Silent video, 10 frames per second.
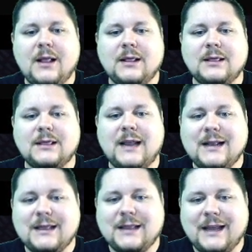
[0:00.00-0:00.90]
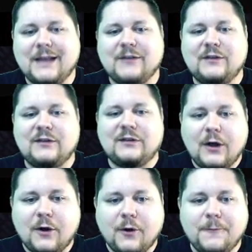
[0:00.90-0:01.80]
lately.
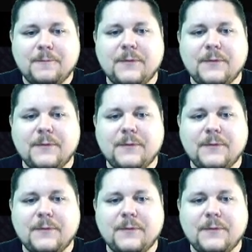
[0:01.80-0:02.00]
So